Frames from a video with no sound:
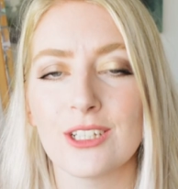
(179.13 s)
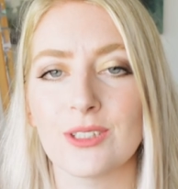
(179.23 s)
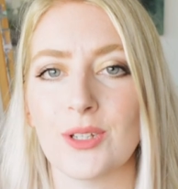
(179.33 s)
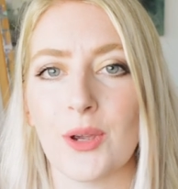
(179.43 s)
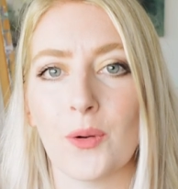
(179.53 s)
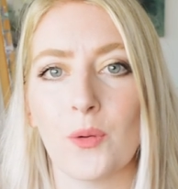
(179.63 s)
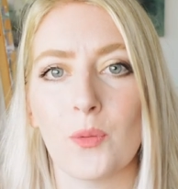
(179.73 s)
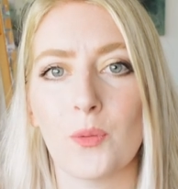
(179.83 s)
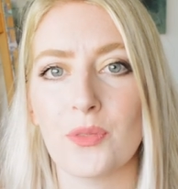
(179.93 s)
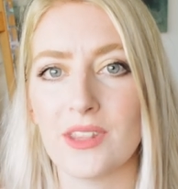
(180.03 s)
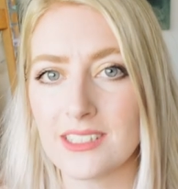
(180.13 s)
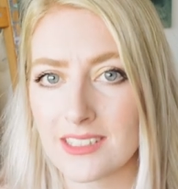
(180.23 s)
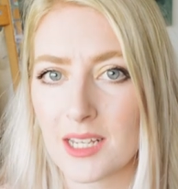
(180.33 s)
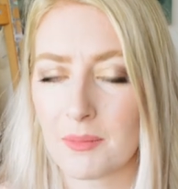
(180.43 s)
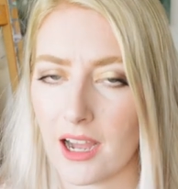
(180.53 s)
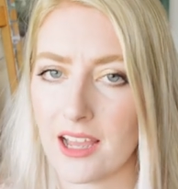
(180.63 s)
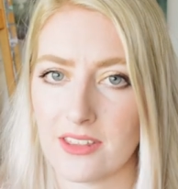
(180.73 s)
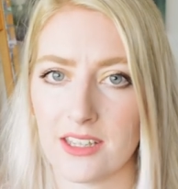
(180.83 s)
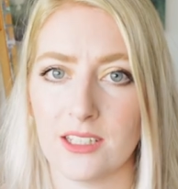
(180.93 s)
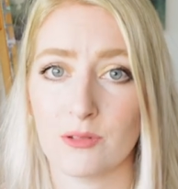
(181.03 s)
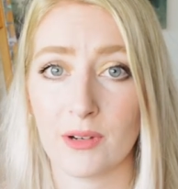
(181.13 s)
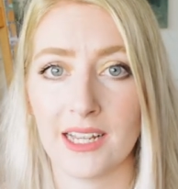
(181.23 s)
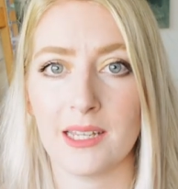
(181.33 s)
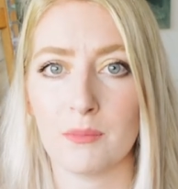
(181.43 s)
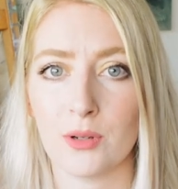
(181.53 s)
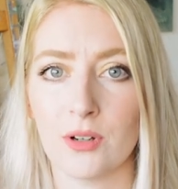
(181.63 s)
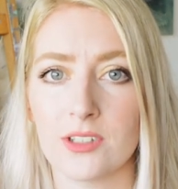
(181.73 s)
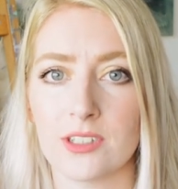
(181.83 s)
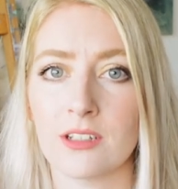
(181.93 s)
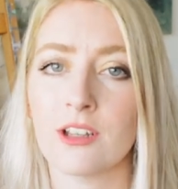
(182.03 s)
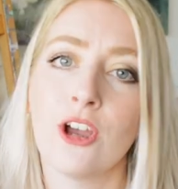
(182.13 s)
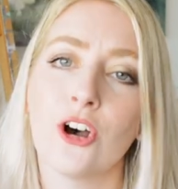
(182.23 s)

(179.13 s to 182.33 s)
So this tip I think is really important.